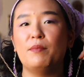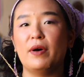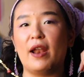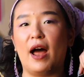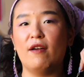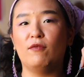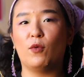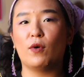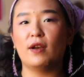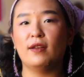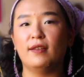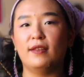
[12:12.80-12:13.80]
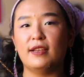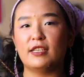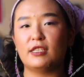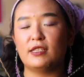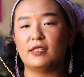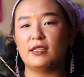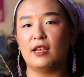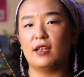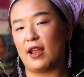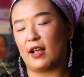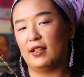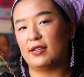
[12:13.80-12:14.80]
but I've worn this
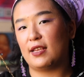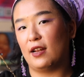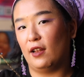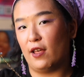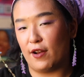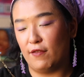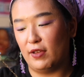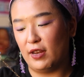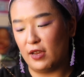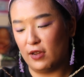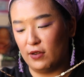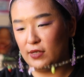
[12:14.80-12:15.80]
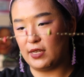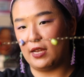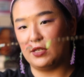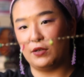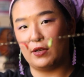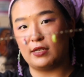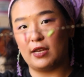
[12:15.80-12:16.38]
necklace in a lot of videos. As you can